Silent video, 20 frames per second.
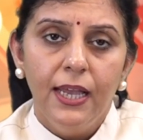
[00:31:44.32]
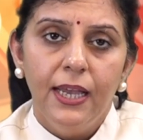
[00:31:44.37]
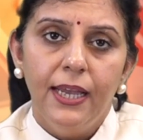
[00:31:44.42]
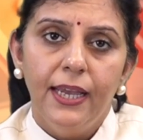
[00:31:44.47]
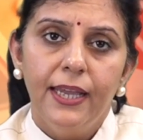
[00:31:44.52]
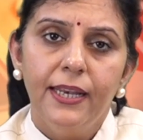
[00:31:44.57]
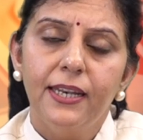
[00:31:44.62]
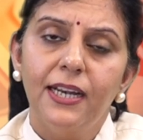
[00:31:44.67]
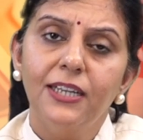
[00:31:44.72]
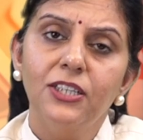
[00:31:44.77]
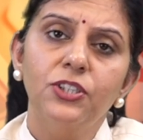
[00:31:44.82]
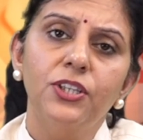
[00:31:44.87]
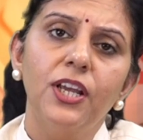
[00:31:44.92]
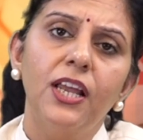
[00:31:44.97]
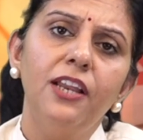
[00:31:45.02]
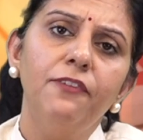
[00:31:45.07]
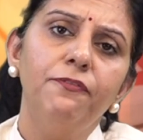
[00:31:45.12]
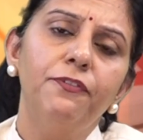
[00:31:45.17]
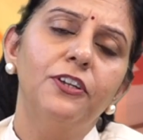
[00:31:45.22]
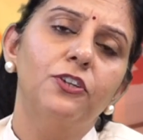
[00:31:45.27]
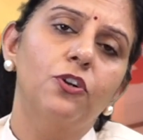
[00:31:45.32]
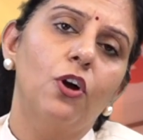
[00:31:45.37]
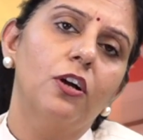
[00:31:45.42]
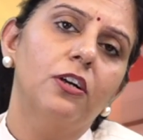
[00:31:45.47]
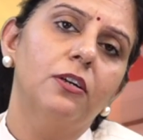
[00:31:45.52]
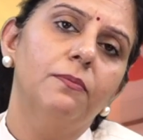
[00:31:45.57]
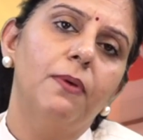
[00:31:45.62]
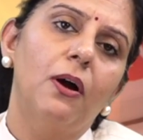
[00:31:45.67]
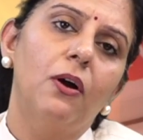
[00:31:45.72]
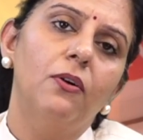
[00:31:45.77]
In nutshell, if we
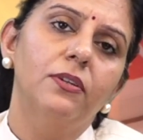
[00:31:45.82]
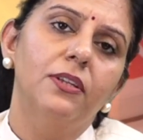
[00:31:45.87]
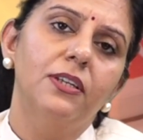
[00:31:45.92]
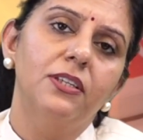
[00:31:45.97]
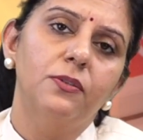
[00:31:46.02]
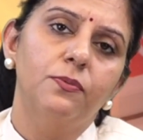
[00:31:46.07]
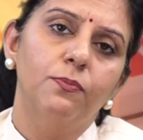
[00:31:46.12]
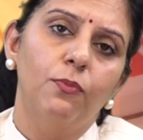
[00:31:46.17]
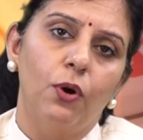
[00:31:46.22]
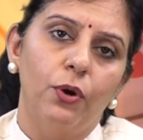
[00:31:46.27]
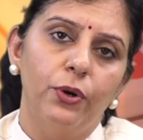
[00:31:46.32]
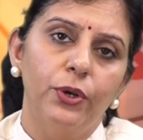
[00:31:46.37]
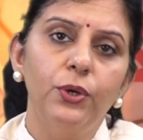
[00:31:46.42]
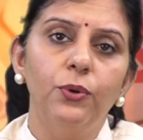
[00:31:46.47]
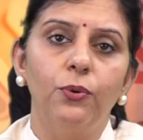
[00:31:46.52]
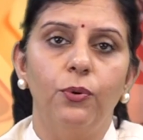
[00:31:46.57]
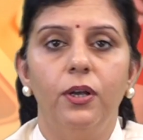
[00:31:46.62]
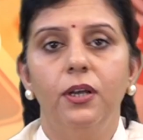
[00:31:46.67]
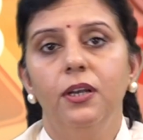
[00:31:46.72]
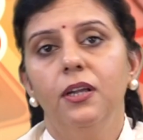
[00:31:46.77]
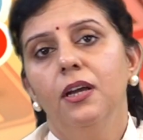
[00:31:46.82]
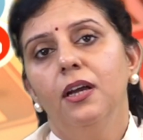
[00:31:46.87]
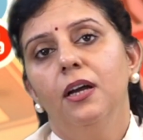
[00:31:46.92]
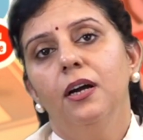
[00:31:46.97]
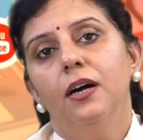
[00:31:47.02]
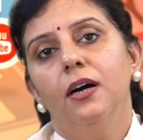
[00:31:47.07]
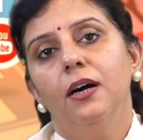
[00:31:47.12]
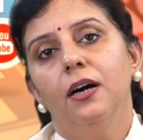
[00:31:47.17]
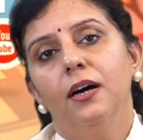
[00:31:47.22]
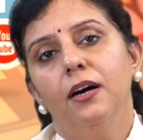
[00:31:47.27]
talk about this module
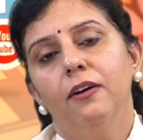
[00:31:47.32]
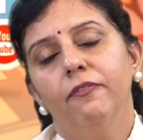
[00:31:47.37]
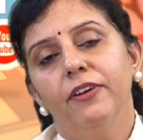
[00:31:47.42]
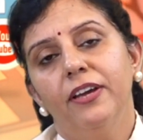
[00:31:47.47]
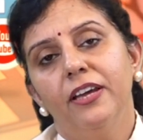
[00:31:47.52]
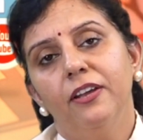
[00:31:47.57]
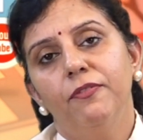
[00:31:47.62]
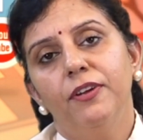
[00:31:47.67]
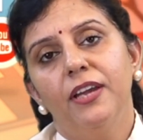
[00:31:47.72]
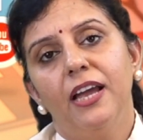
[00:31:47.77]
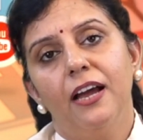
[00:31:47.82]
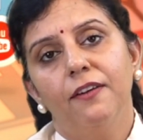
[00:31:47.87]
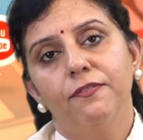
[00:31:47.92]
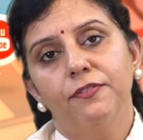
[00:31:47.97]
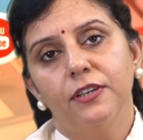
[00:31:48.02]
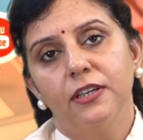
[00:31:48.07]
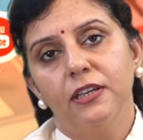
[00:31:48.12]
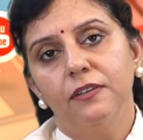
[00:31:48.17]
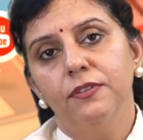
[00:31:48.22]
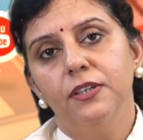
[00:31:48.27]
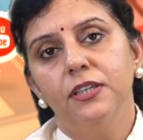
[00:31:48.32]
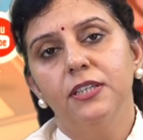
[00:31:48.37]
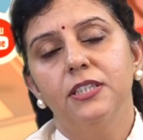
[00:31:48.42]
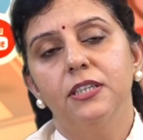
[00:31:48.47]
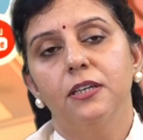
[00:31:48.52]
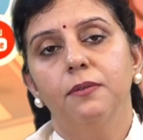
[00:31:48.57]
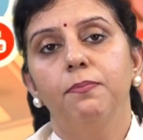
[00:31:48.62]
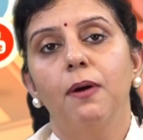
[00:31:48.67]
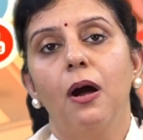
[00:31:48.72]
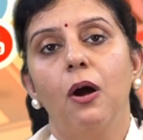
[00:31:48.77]
where we have covered
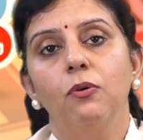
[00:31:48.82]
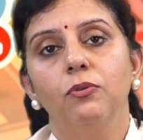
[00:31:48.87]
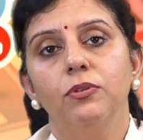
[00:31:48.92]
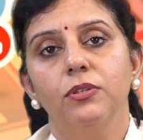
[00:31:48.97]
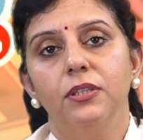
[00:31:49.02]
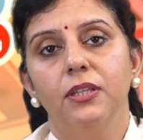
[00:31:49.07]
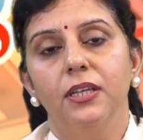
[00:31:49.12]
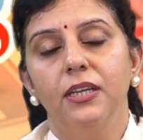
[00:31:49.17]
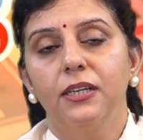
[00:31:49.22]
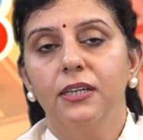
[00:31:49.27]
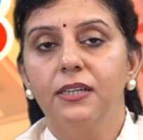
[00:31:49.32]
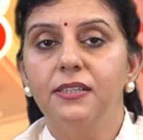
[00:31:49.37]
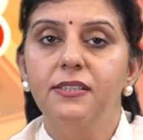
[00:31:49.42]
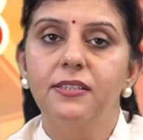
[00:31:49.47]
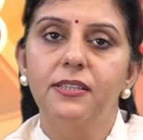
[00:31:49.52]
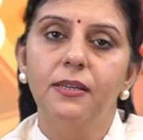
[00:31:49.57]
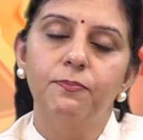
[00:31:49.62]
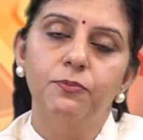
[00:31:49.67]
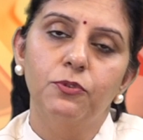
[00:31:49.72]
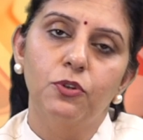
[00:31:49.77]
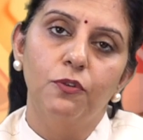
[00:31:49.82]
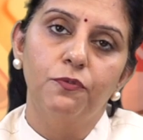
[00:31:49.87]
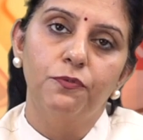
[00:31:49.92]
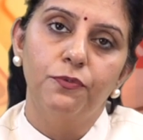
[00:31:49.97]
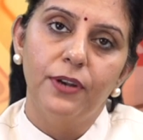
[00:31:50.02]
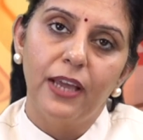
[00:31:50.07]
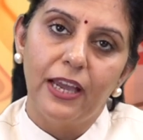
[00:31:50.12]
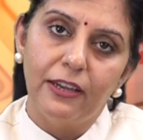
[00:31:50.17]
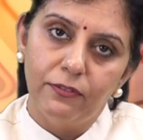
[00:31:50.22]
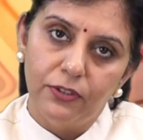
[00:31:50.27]
about the concept of
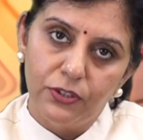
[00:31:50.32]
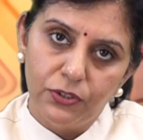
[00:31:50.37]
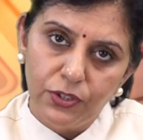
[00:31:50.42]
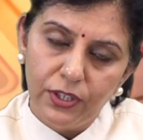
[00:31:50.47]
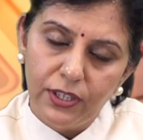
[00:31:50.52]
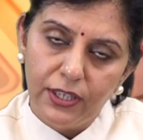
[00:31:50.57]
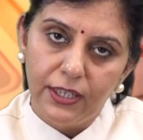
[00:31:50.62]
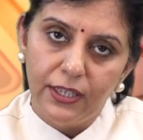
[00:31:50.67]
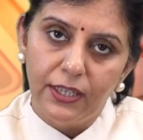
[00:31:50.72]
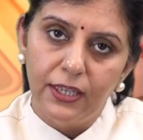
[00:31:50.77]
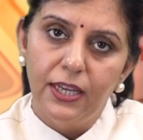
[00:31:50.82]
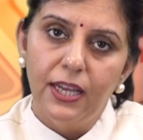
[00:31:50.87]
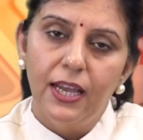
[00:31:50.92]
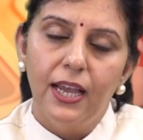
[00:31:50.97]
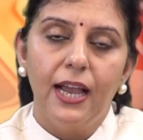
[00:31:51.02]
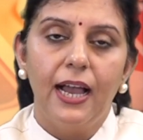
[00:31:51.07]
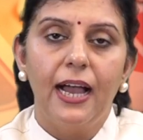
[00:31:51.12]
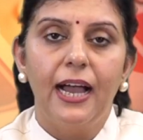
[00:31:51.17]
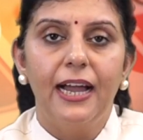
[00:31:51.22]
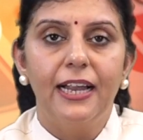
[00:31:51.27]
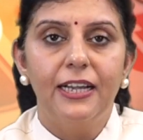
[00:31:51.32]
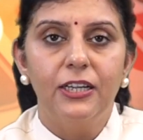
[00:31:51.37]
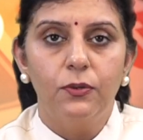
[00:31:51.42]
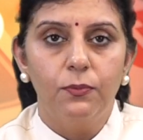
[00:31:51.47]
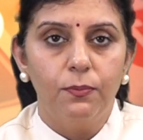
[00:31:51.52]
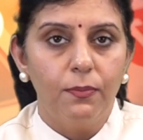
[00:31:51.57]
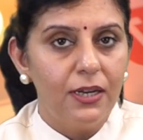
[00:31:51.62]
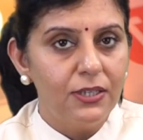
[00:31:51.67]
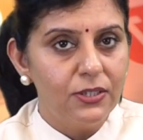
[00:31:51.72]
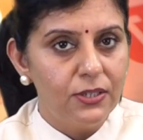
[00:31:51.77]
diversity and
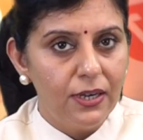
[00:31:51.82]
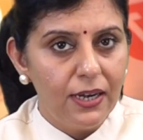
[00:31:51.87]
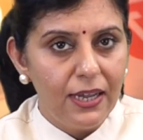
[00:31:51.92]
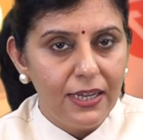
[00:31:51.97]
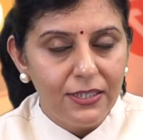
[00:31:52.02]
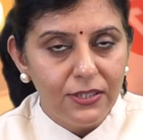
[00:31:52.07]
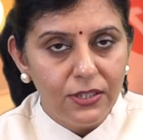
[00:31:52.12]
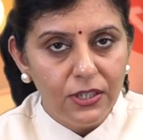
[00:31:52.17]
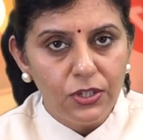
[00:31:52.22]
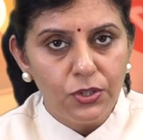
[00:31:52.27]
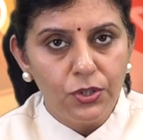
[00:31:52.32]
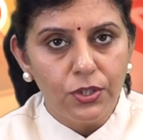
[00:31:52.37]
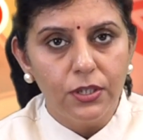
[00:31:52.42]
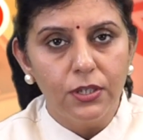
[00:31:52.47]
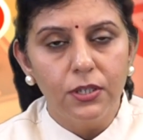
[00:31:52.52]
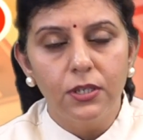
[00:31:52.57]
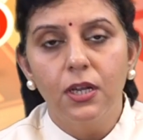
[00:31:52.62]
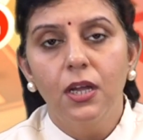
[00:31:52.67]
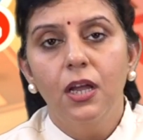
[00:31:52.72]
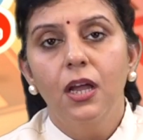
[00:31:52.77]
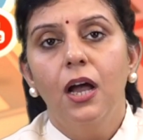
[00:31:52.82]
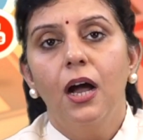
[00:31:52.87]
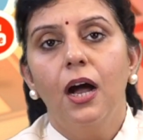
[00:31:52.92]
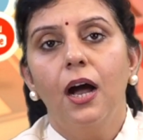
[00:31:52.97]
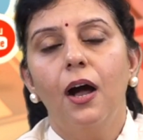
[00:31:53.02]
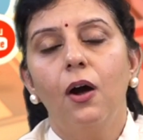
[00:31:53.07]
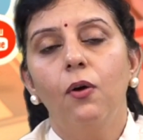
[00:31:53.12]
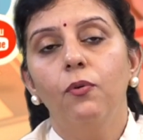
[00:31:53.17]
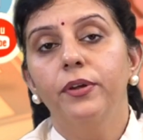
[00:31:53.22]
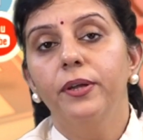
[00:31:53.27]
marginalization,
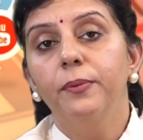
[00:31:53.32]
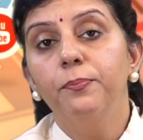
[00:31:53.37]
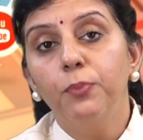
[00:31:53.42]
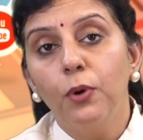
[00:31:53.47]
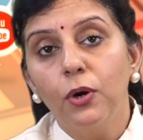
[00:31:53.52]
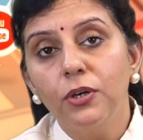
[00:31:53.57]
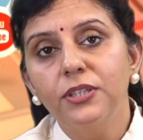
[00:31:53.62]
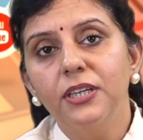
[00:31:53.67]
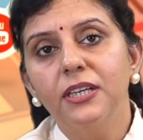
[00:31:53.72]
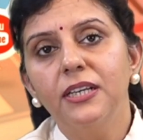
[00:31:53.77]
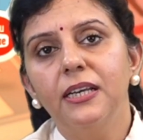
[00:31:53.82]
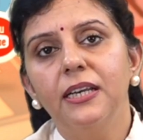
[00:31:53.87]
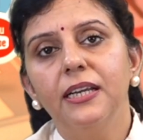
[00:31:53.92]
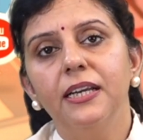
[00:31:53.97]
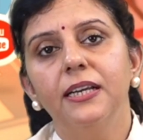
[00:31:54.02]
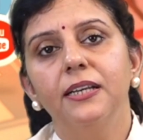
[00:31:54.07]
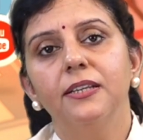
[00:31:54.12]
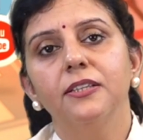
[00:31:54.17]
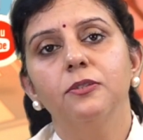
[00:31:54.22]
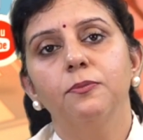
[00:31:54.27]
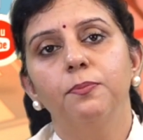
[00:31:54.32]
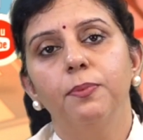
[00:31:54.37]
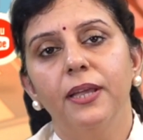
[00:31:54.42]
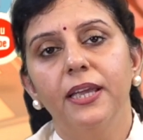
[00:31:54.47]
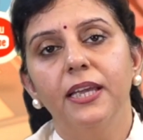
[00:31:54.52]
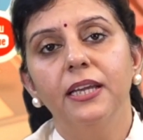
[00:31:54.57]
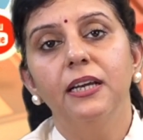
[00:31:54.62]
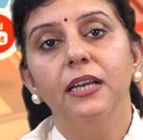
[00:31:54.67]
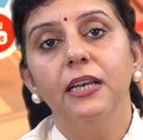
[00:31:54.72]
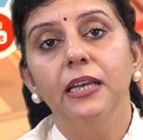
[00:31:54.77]
how importantly it is
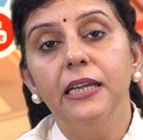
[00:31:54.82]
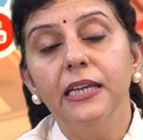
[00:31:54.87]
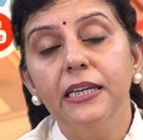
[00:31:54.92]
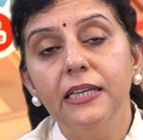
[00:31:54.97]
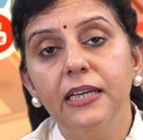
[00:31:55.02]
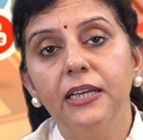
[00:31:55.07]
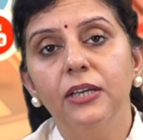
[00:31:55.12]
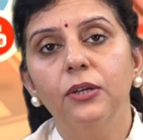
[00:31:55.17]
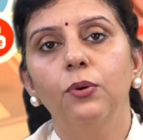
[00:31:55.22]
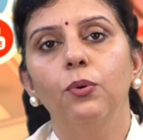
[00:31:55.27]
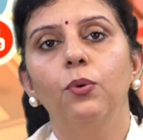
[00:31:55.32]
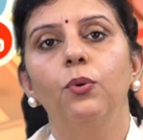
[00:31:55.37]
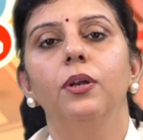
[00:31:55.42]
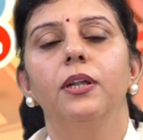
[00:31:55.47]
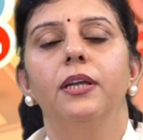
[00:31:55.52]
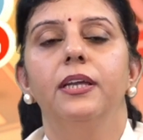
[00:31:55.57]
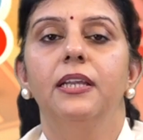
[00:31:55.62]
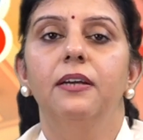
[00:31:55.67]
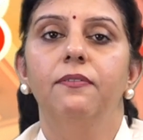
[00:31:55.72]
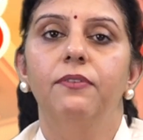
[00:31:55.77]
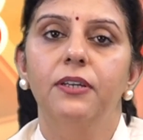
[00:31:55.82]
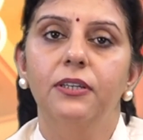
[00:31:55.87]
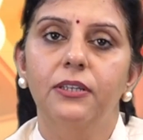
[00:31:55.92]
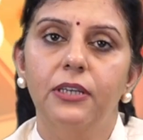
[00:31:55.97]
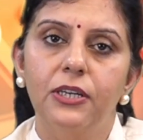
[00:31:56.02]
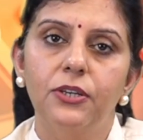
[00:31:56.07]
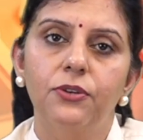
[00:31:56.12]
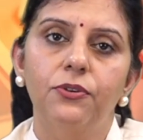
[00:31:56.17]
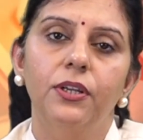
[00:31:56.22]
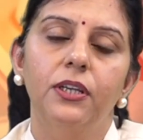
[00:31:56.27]
playing a leading role in our
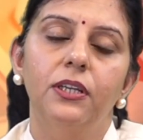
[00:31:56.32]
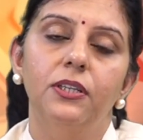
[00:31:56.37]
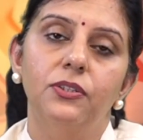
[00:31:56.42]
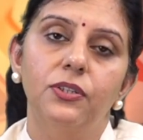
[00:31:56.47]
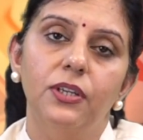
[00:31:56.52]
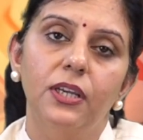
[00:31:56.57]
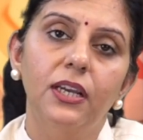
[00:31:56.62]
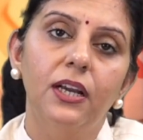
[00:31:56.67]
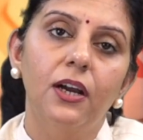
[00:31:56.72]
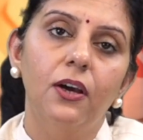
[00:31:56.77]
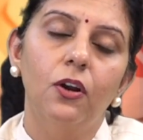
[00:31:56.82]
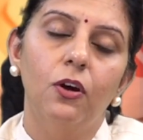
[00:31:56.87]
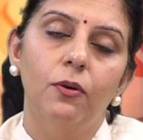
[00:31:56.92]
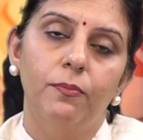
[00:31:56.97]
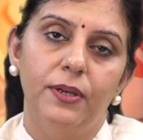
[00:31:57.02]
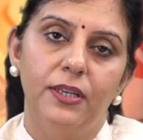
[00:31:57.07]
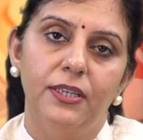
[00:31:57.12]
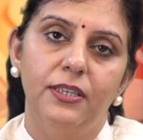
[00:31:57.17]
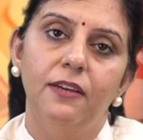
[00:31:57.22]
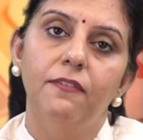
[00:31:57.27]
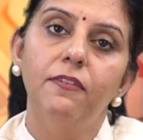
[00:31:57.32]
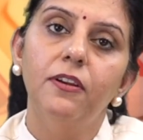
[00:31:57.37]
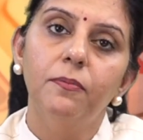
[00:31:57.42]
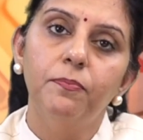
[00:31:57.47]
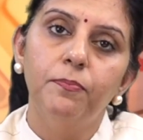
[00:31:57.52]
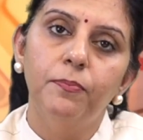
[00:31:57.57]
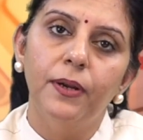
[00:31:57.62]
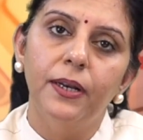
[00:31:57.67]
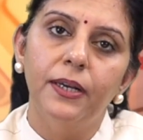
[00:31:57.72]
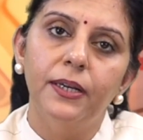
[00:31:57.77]
country's economic
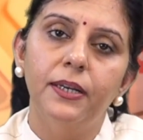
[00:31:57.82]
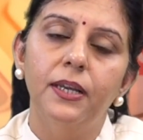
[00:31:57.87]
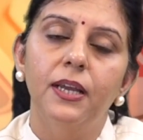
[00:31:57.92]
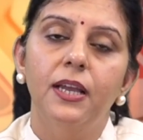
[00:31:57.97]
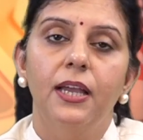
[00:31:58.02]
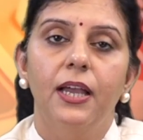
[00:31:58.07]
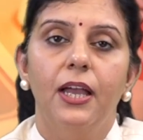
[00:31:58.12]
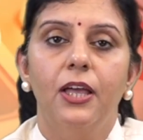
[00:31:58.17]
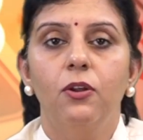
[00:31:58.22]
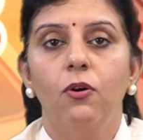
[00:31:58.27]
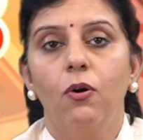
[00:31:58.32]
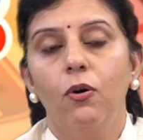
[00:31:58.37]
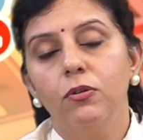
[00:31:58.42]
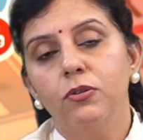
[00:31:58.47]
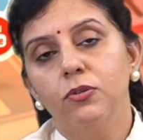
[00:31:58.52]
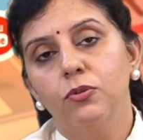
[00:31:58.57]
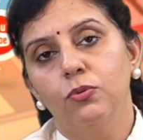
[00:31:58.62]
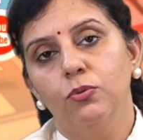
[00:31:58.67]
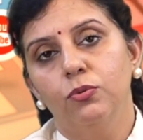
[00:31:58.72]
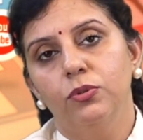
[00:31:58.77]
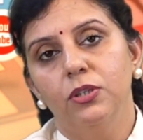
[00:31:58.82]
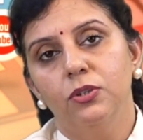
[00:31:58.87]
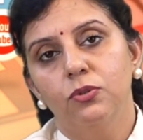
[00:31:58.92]
development and also the